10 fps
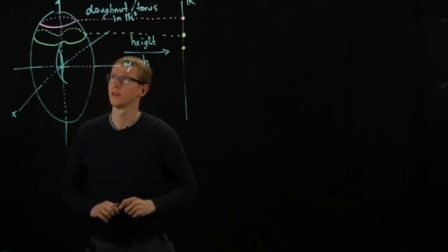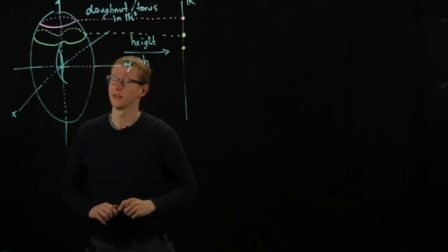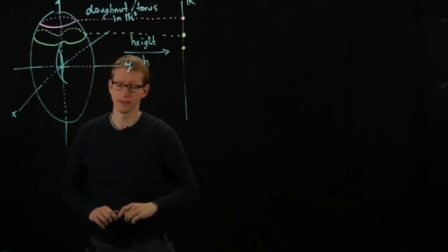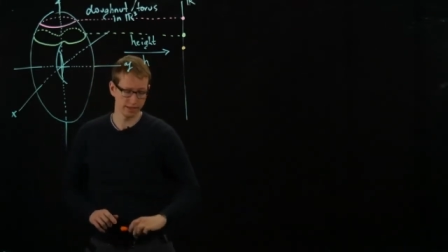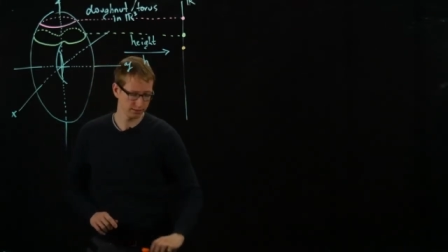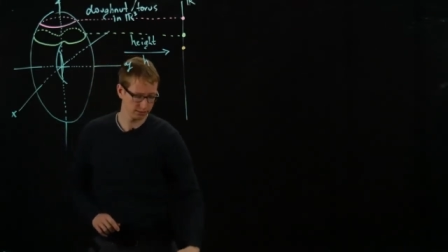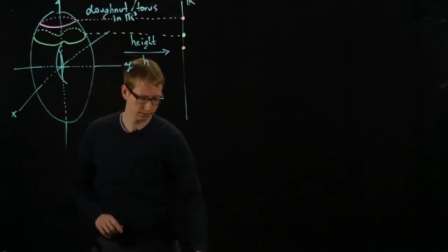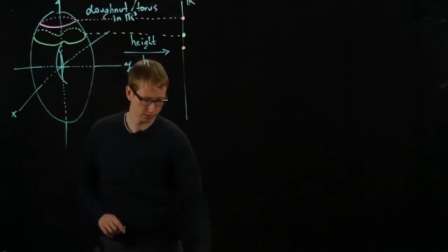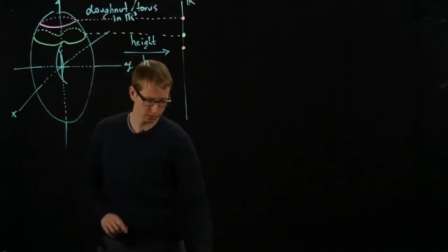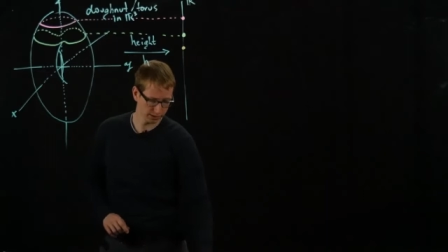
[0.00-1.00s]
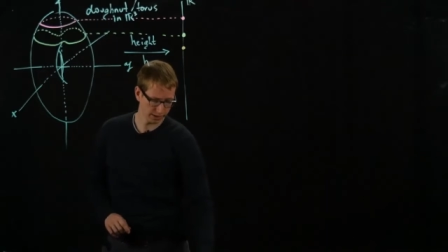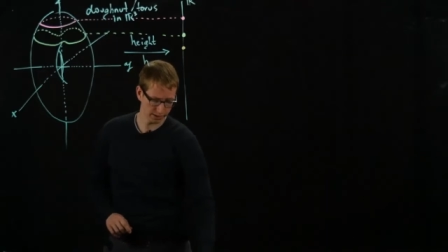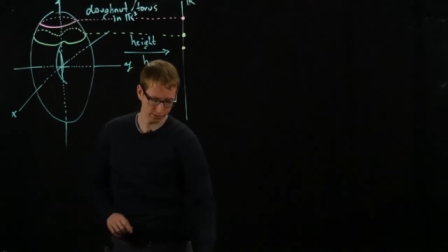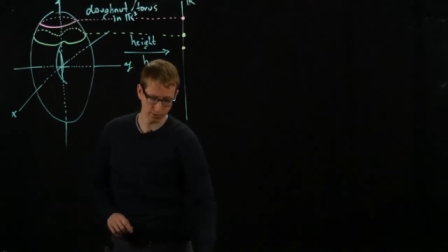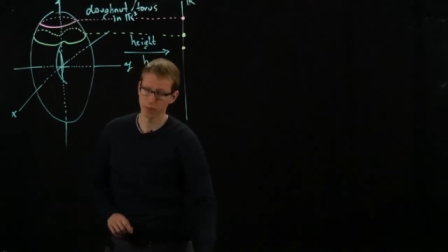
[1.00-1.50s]
let's look
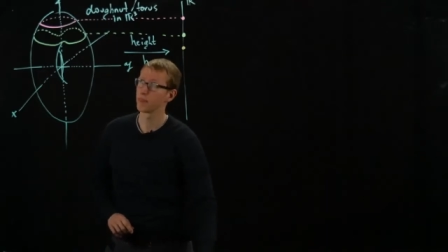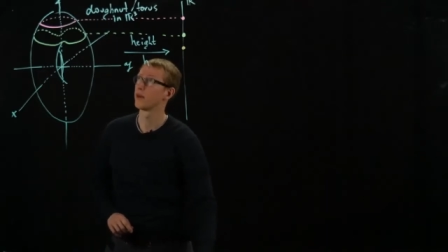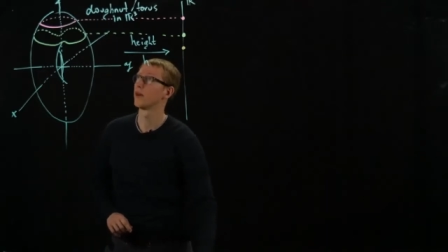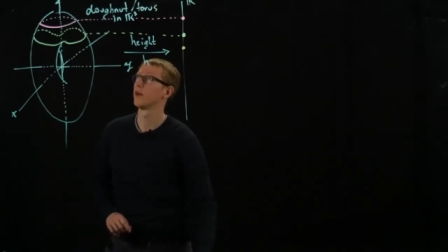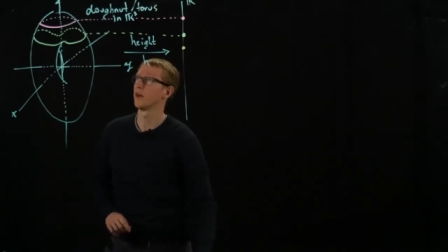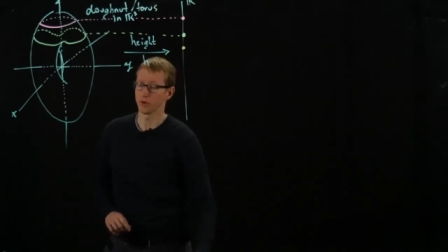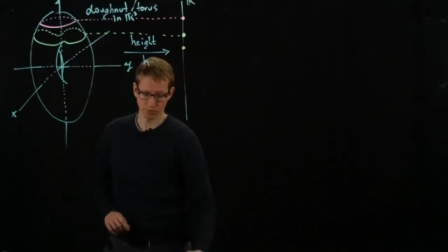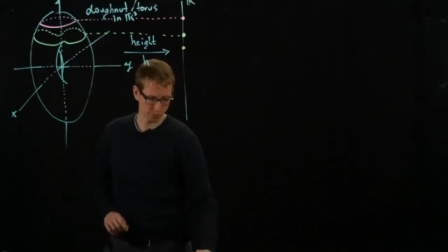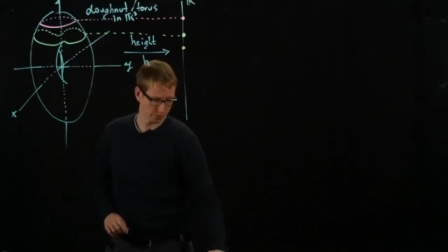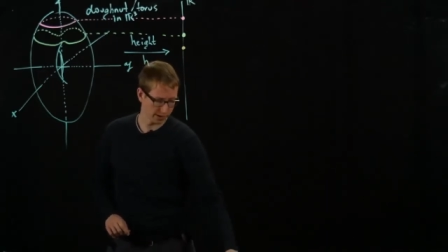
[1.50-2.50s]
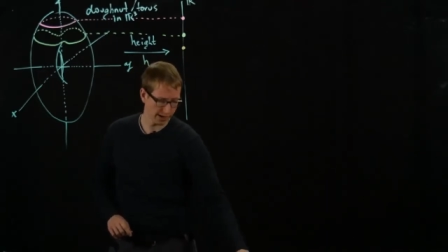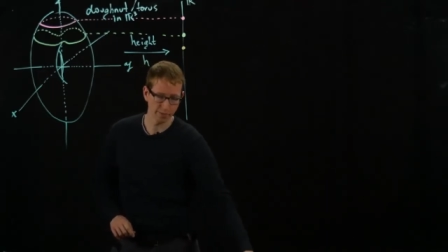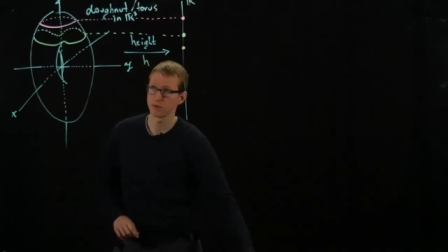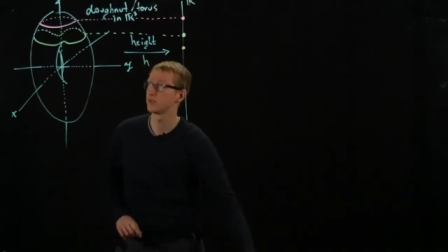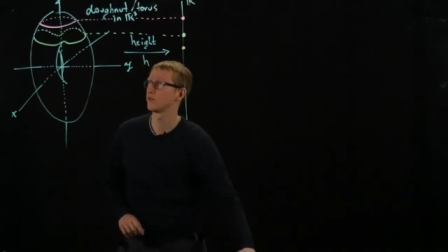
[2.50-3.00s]
at what
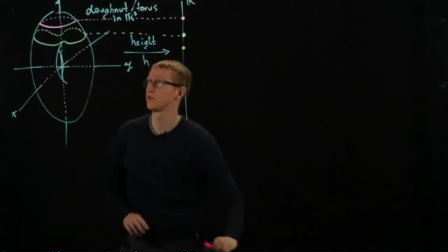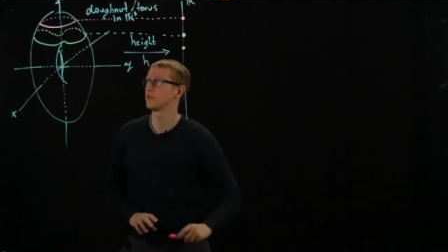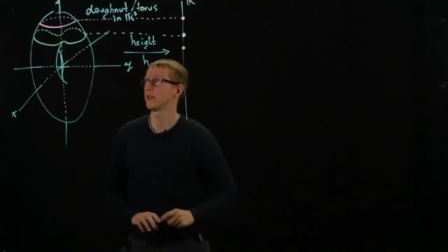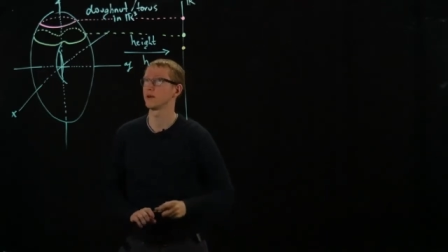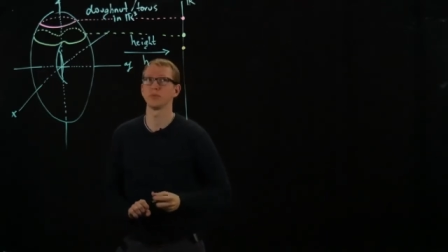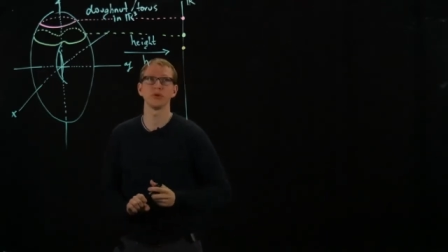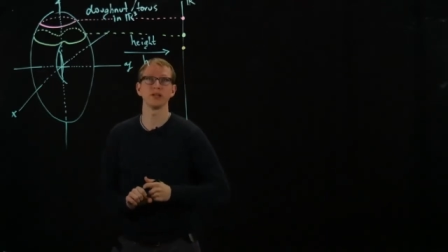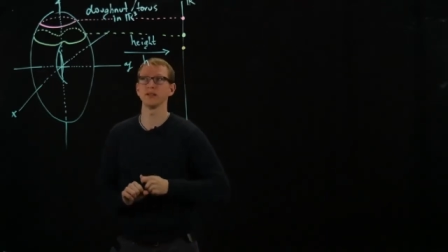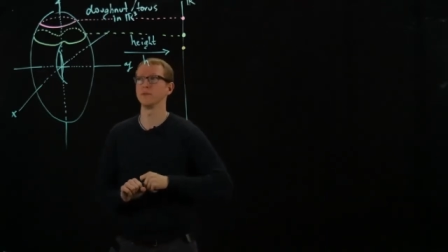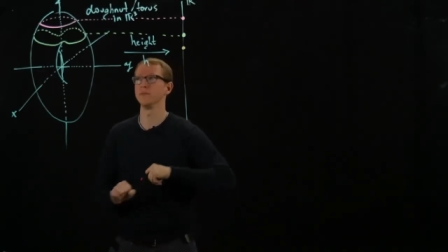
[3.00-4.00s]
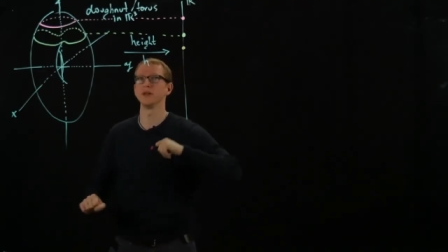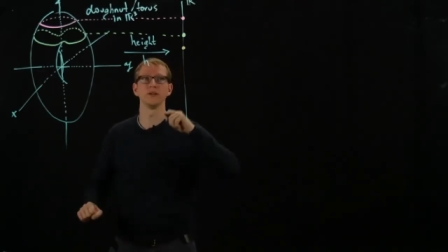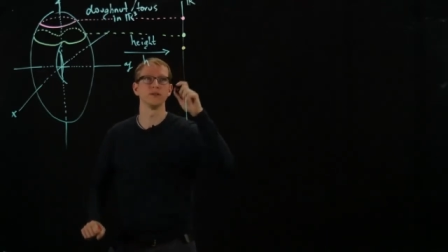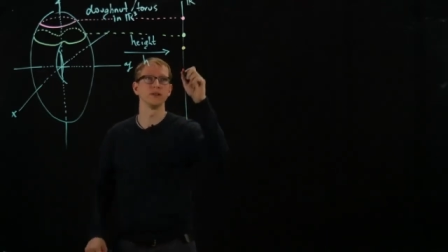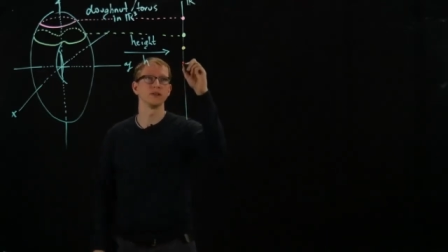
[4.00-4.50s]
happens if we take a point in the middle,